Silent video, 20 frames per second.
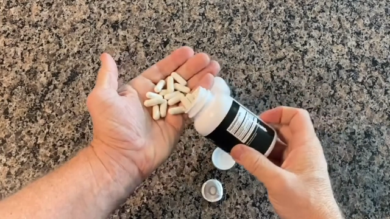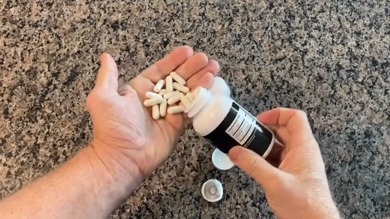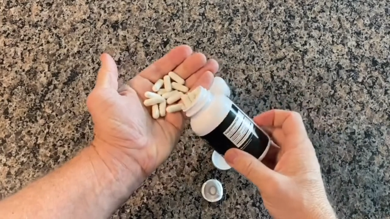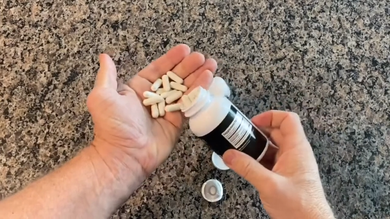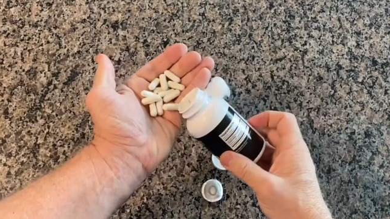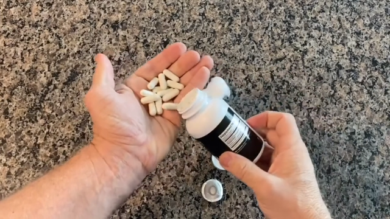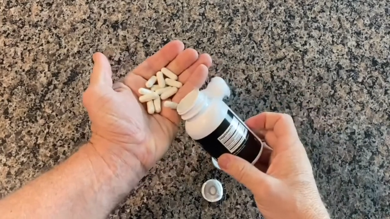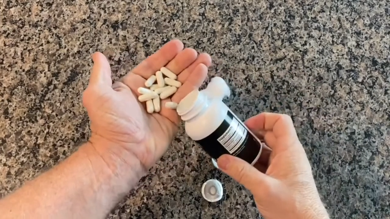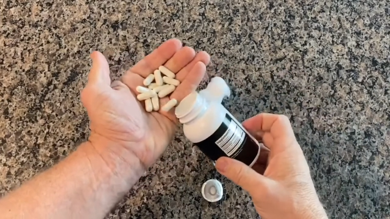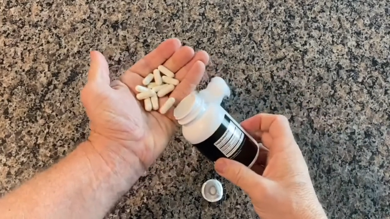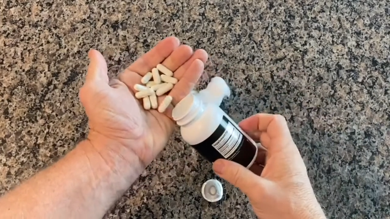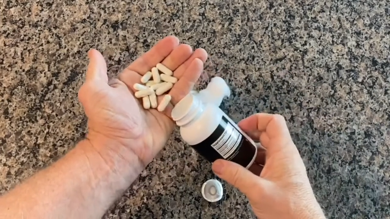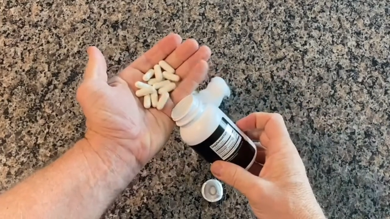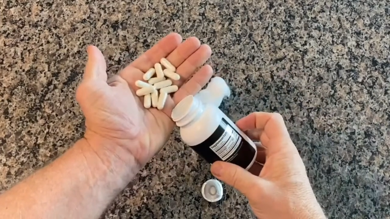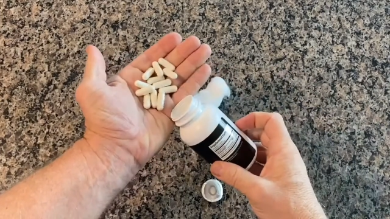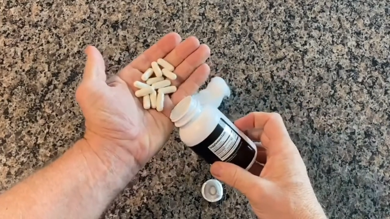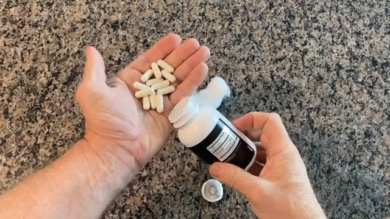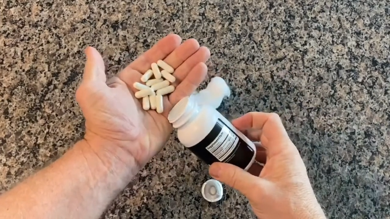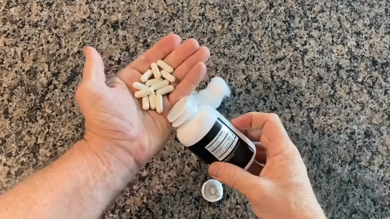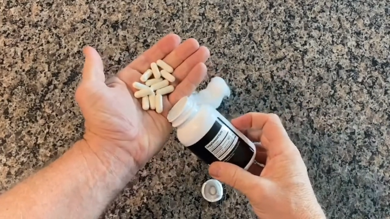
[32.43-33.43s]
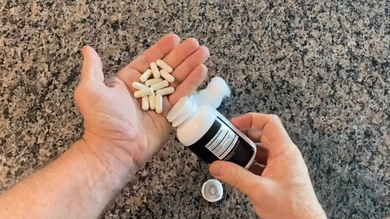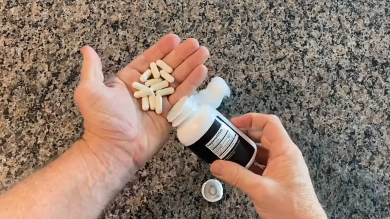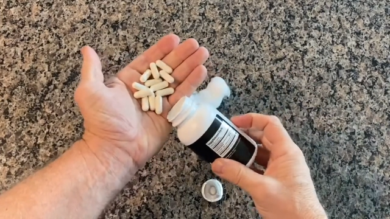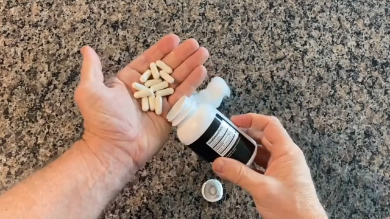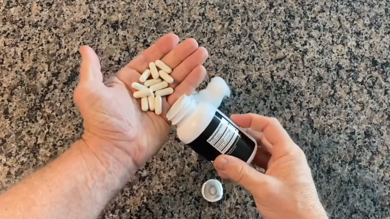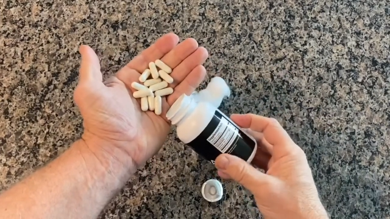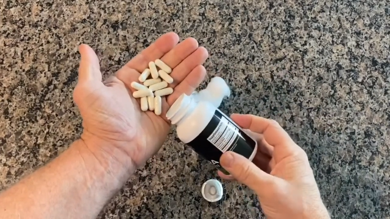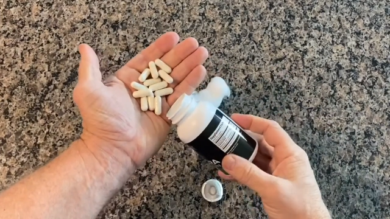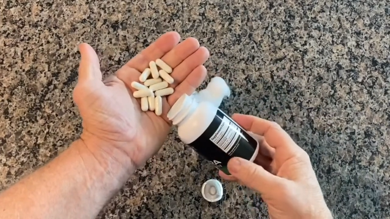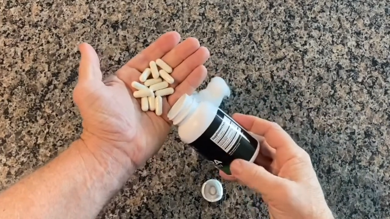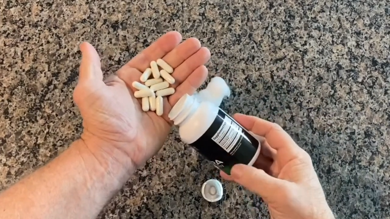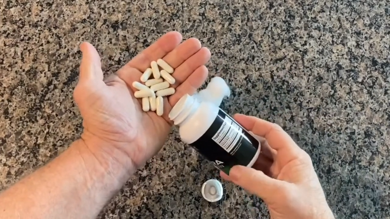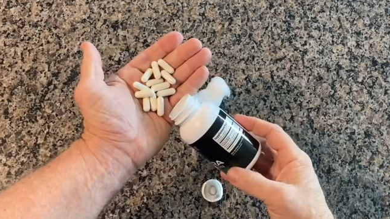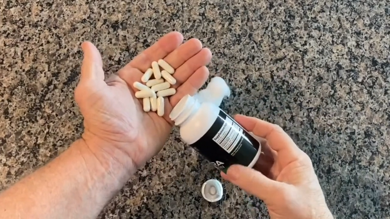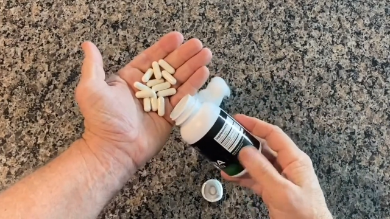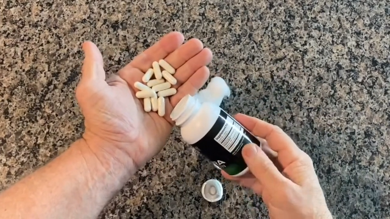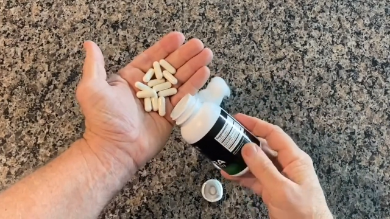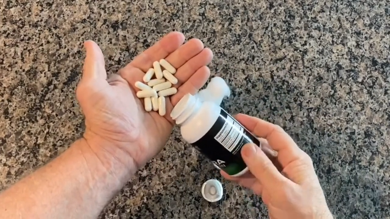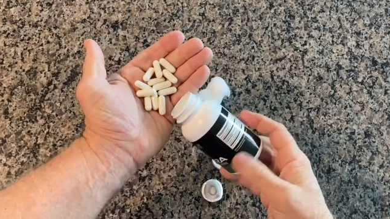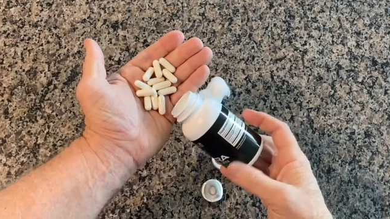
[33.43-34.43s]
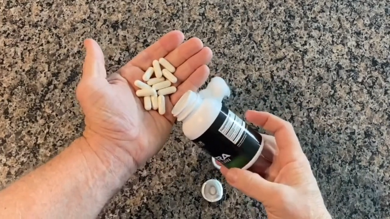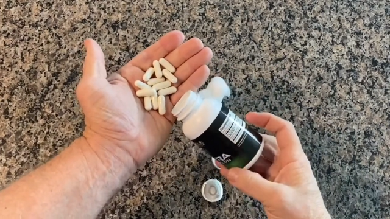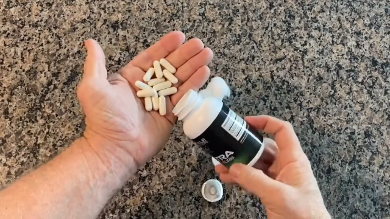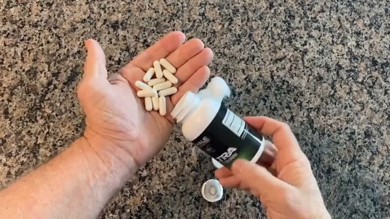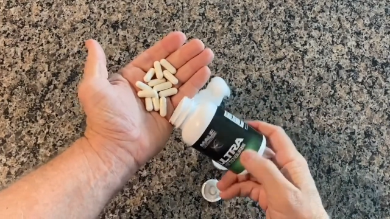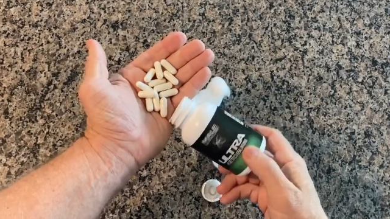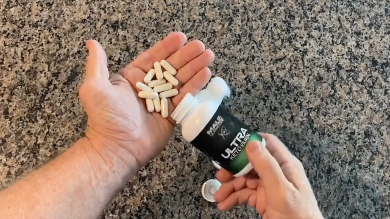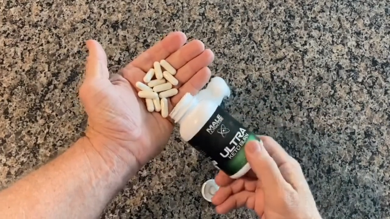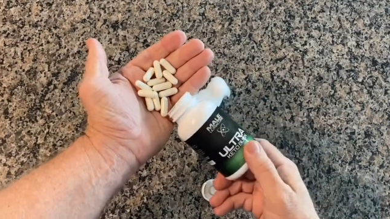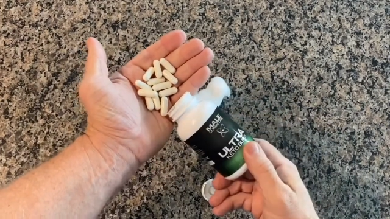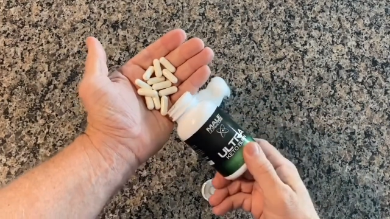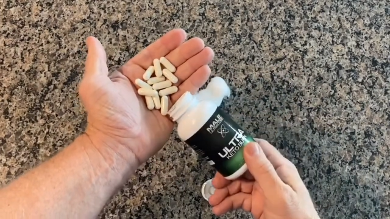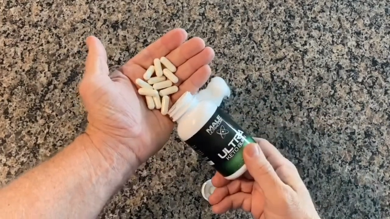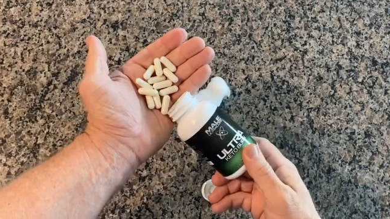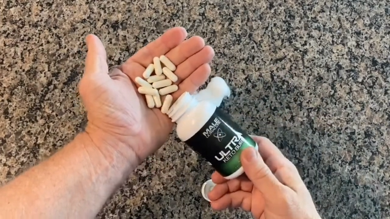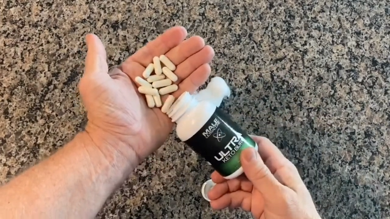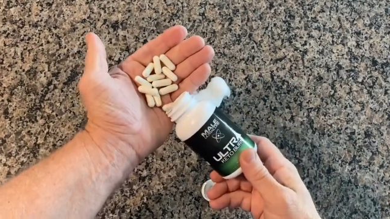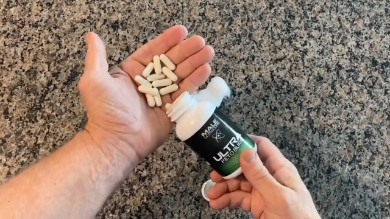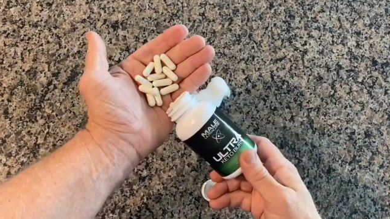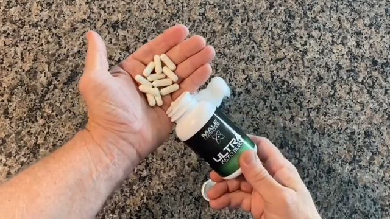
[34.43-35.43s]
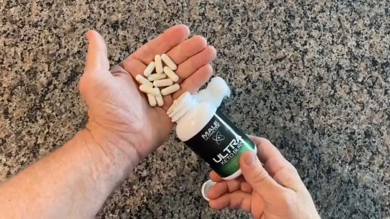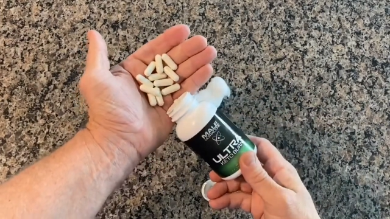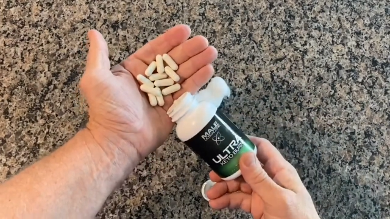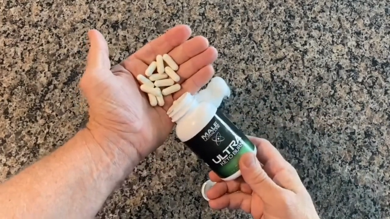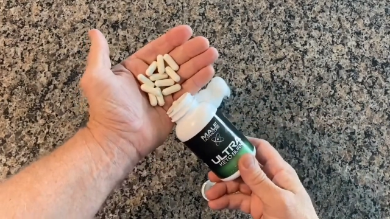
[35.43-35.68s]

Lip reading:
Nobody's mouth can be seen.